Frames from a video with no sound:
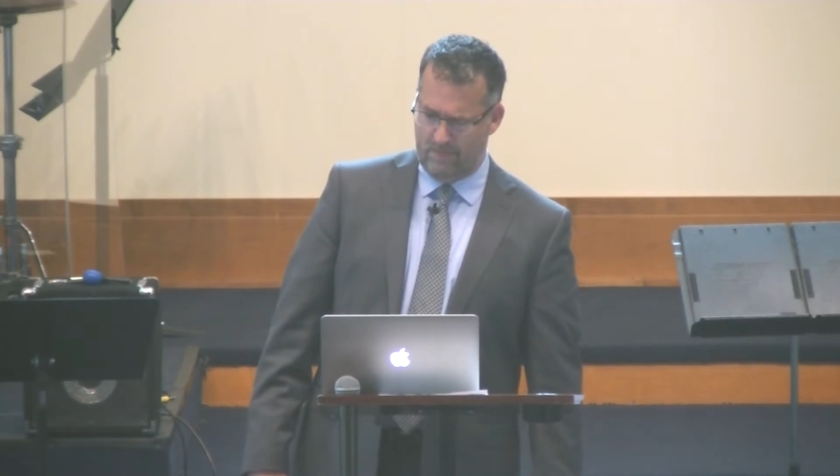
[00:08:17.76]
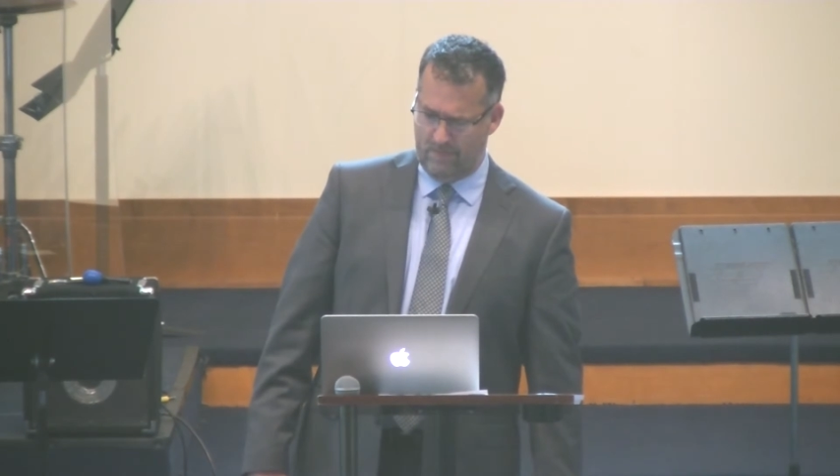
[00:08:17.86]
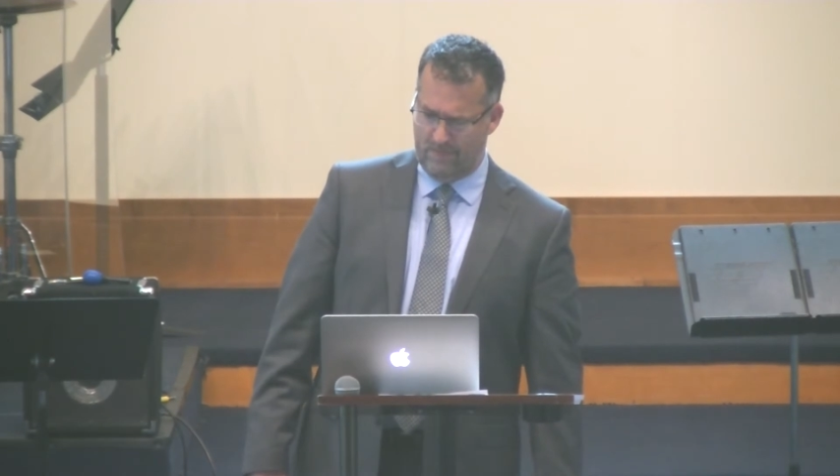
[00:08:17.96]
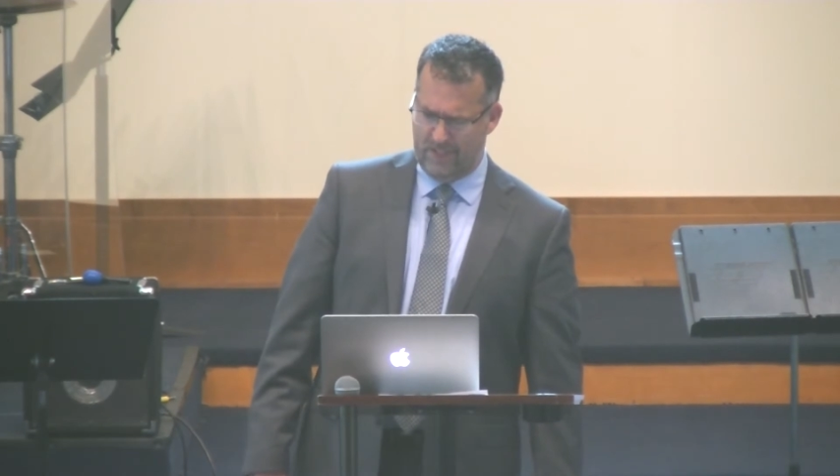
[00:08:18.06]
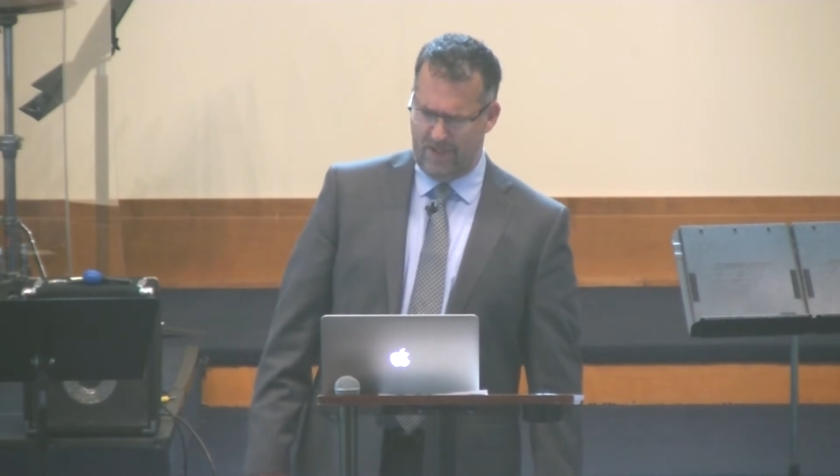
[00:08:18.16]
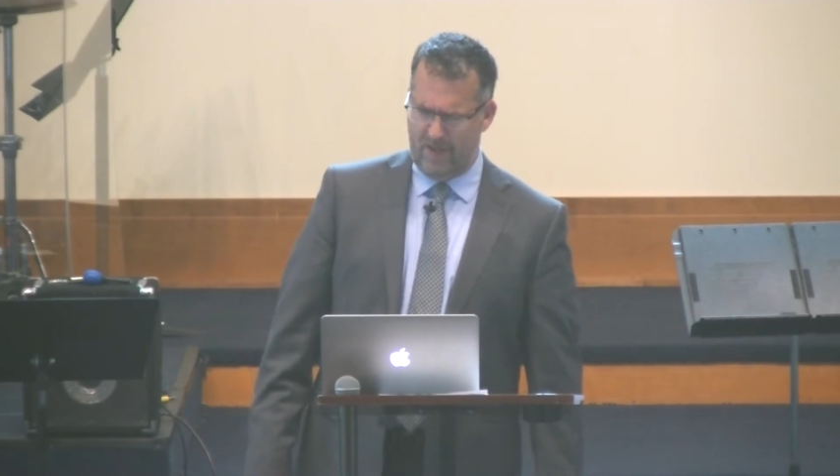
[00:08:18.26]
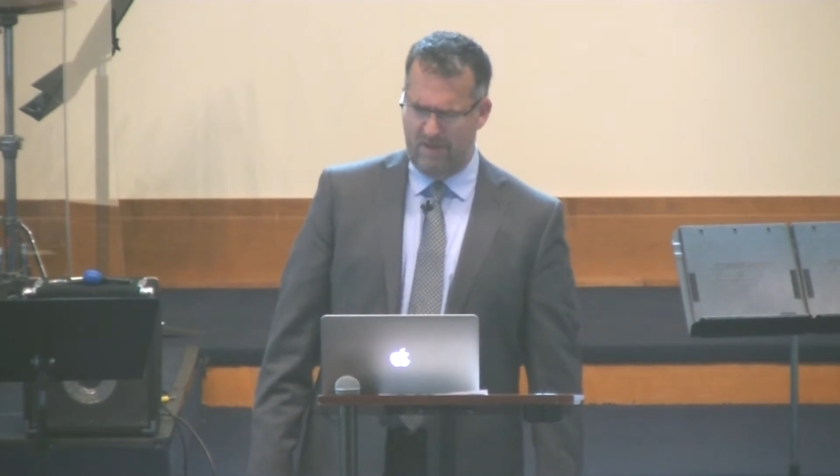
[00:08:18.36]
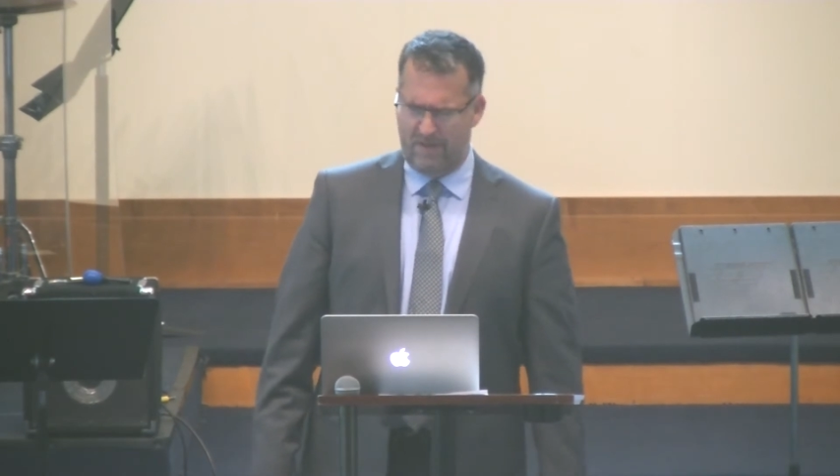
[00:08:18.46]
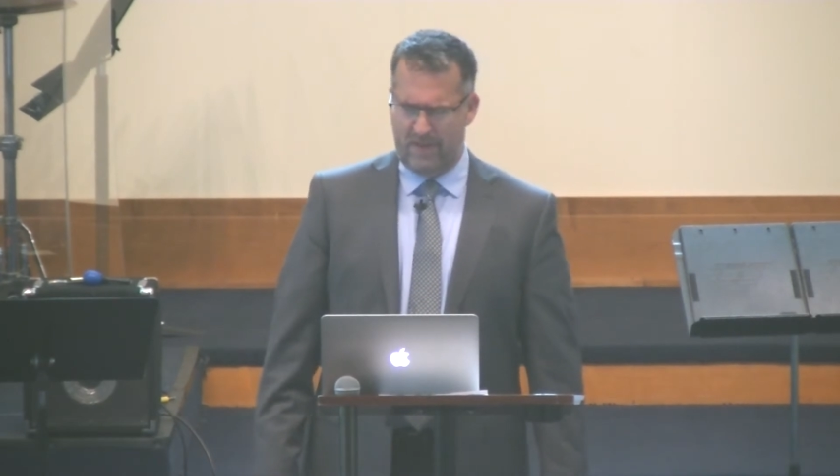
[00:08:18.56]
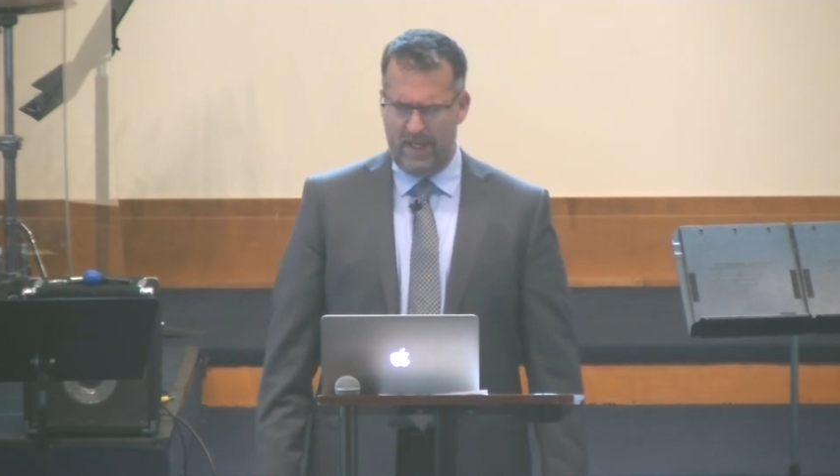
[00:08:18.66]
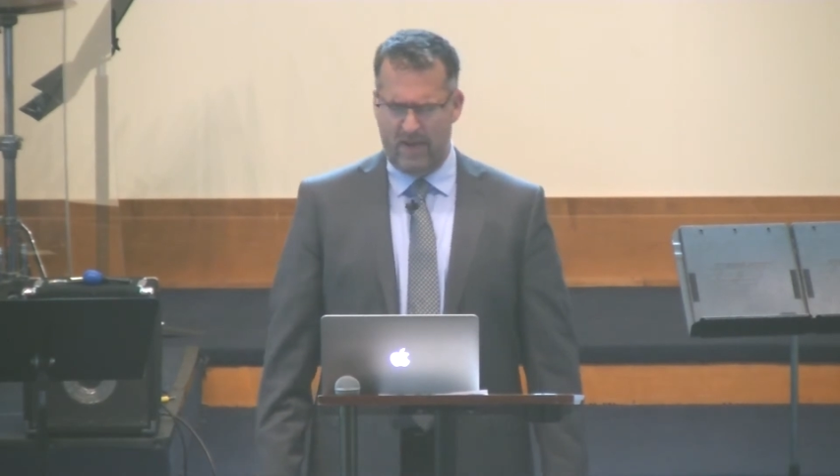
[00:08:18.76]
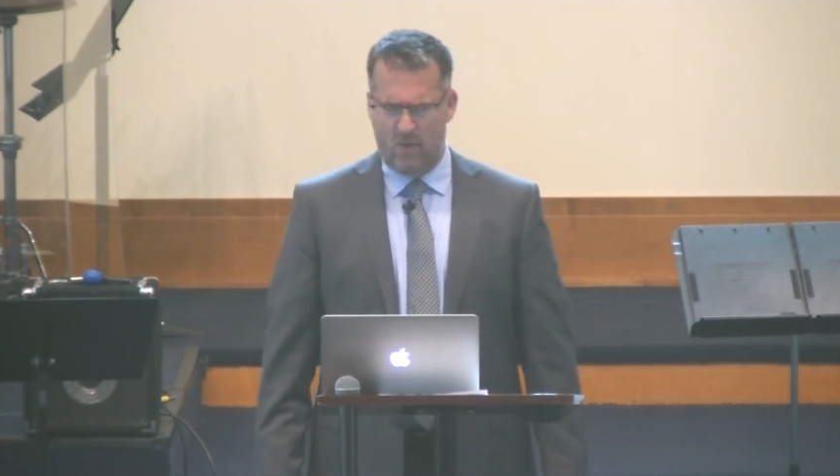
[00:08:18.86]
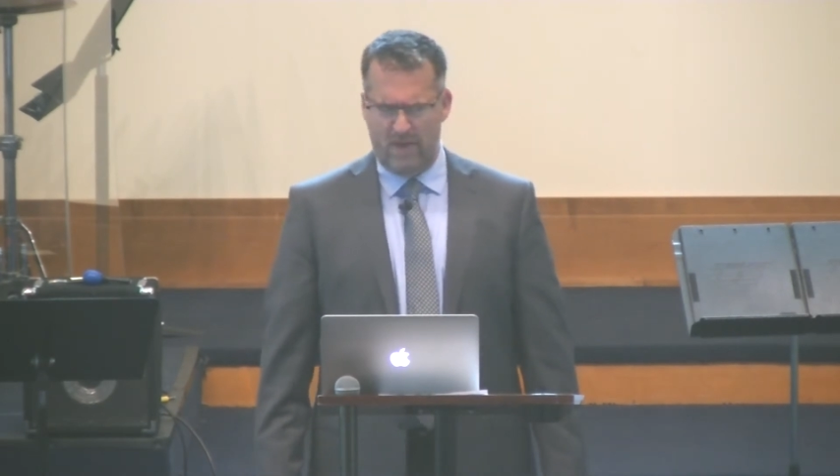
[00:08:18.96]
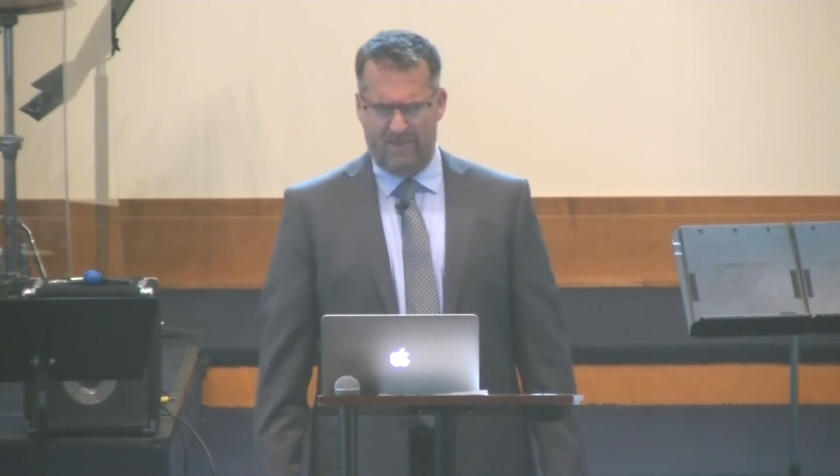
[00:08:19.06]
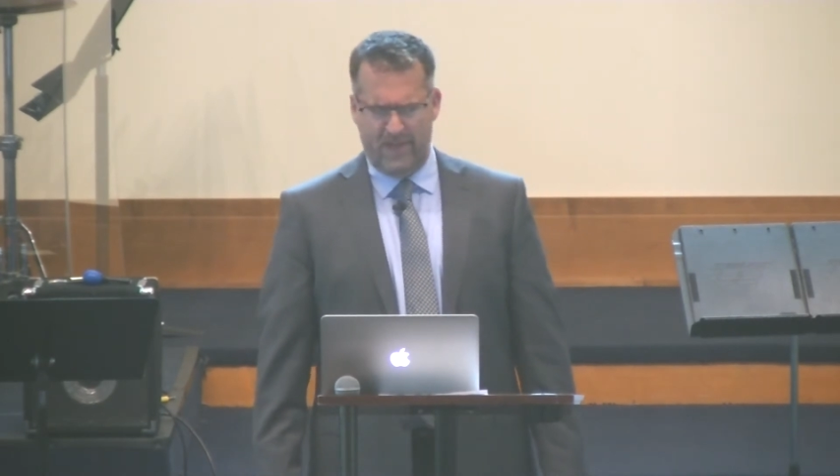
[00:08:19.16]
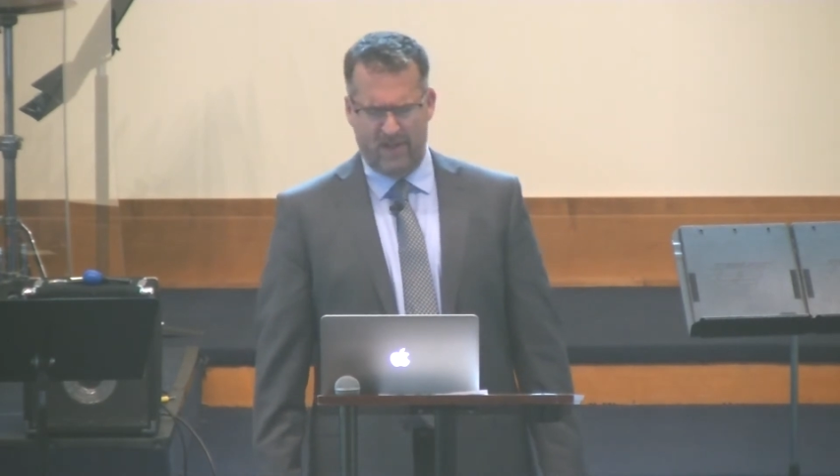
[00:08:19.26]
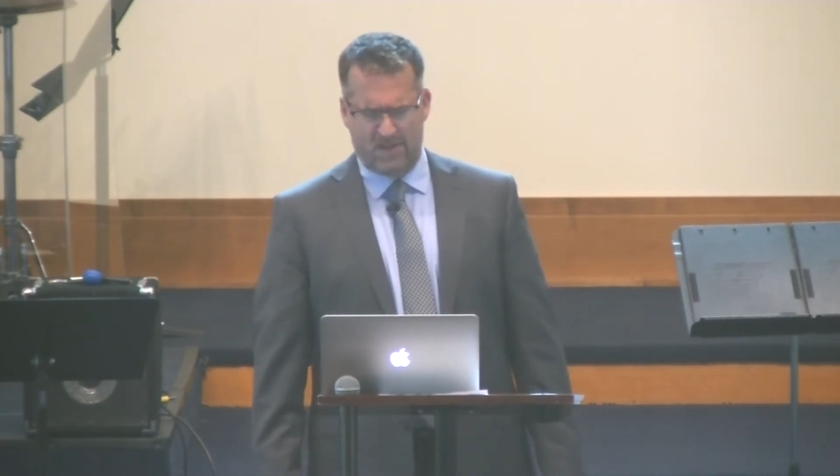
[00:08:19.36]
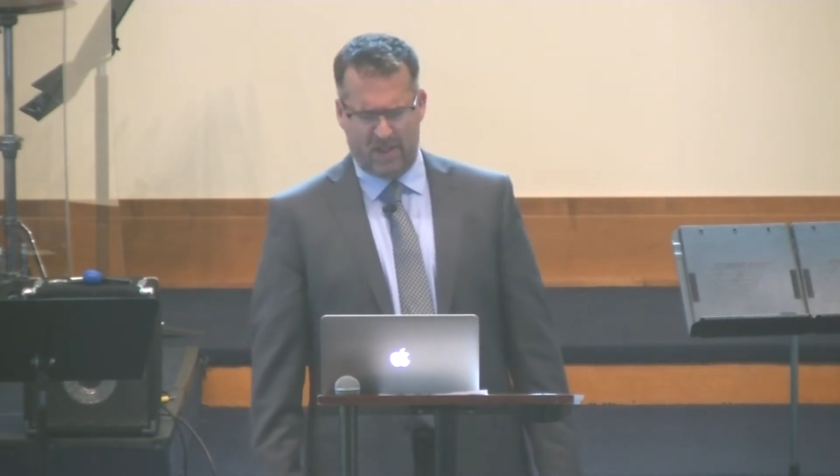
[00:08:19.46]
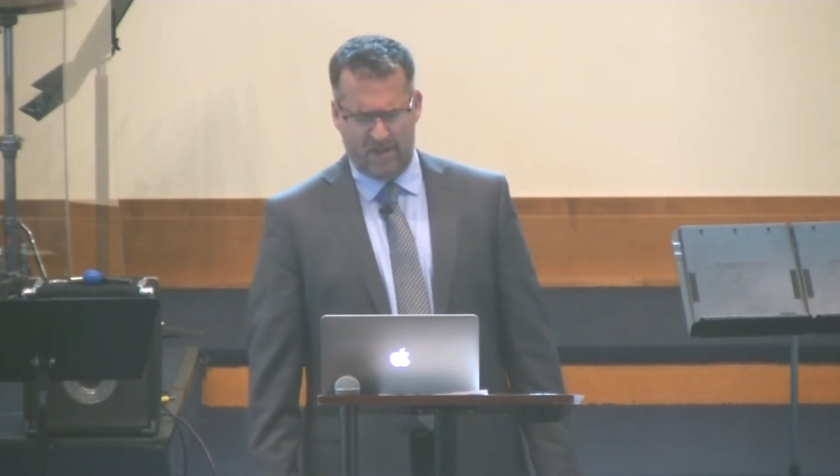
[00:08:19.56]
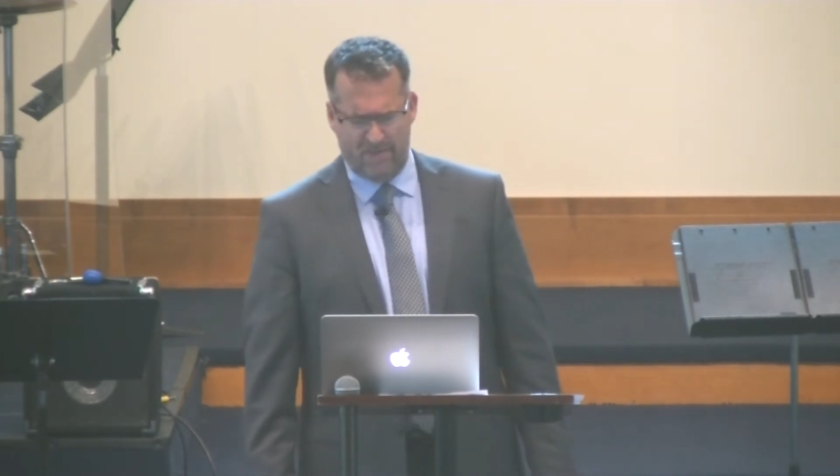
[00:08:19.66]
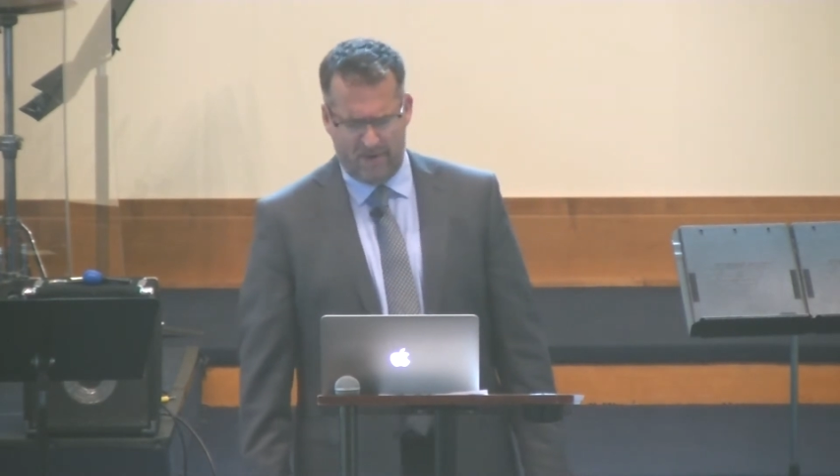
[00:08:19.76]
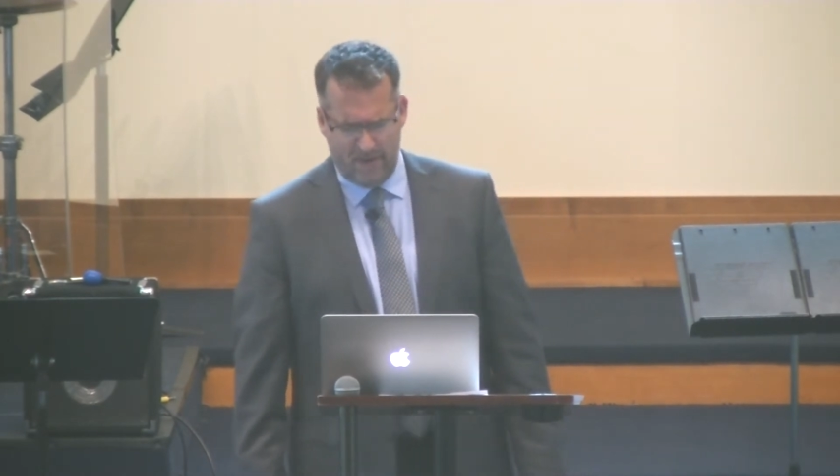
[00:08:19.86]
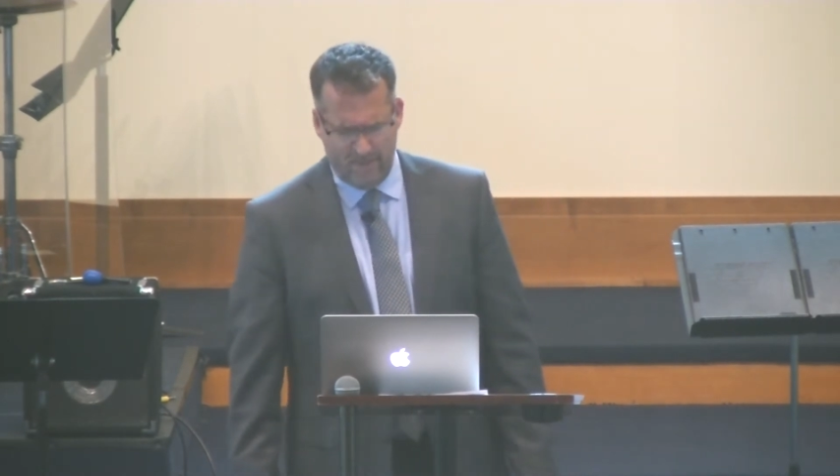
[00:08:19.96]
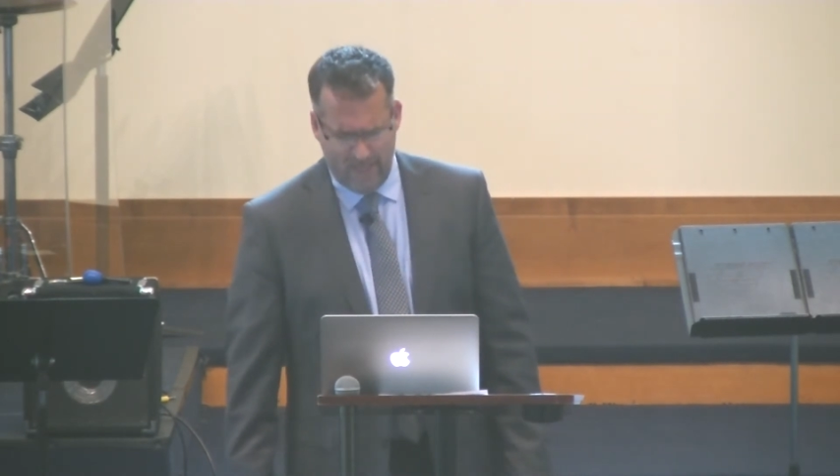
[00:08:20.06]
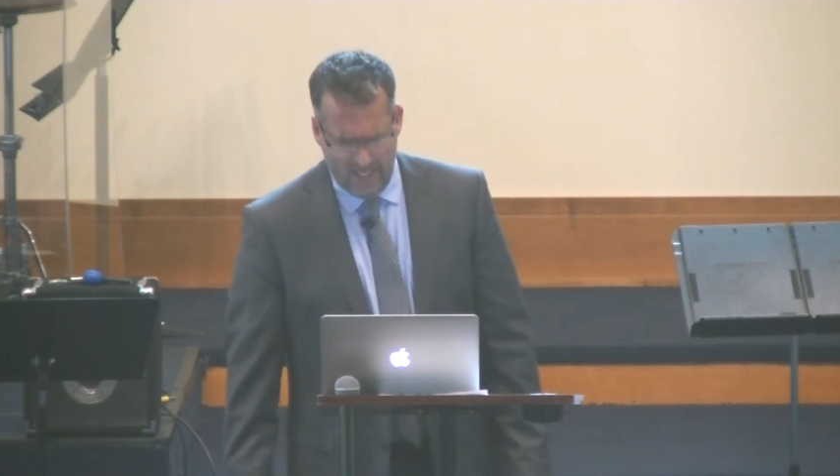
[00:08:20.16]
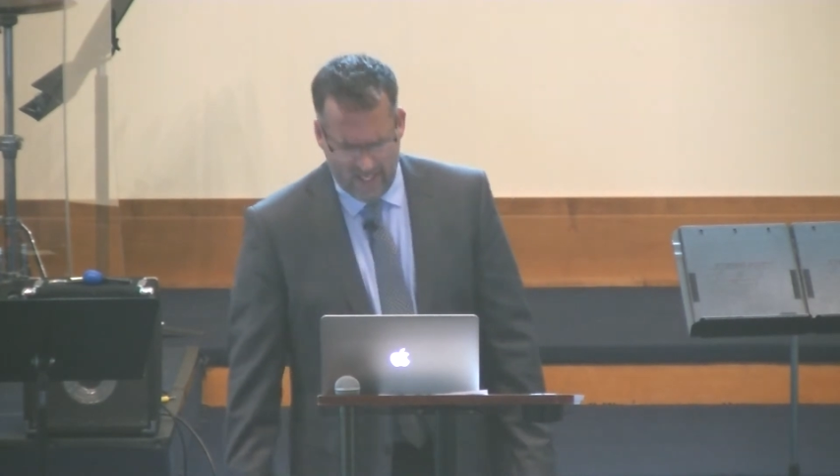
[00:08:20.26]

Then you don't think Whitefield's a converted man?